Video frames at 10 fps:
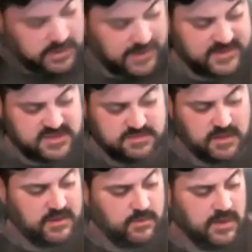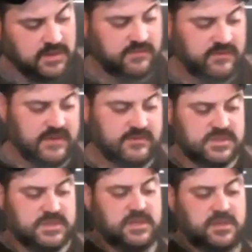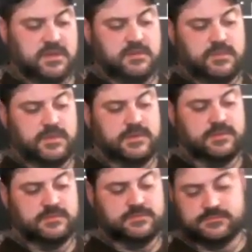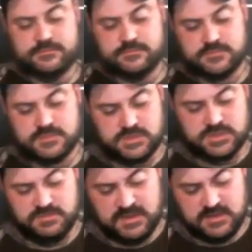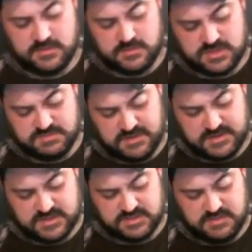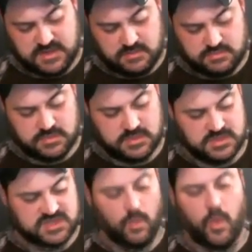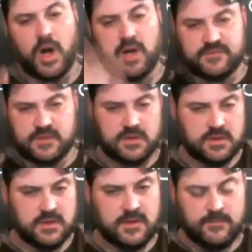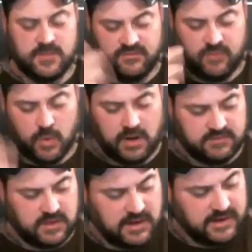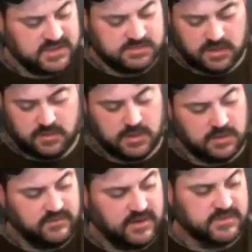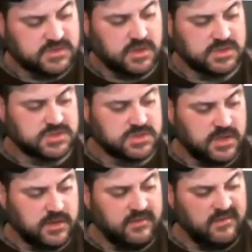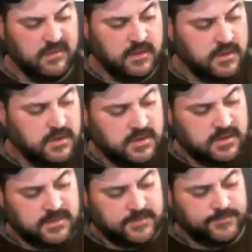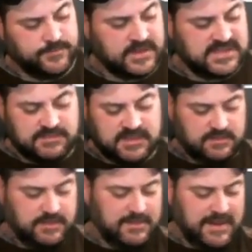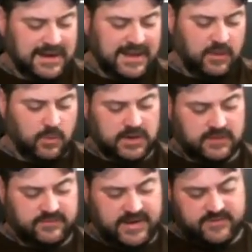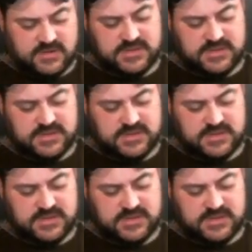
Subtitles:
smell that Wonder flavors in there, though, boy. Just by the smell, just the waft, the waft. Yeah, I can smell the Wonder flavors concentrate. Something about. I mean, I like Wonder flavors. They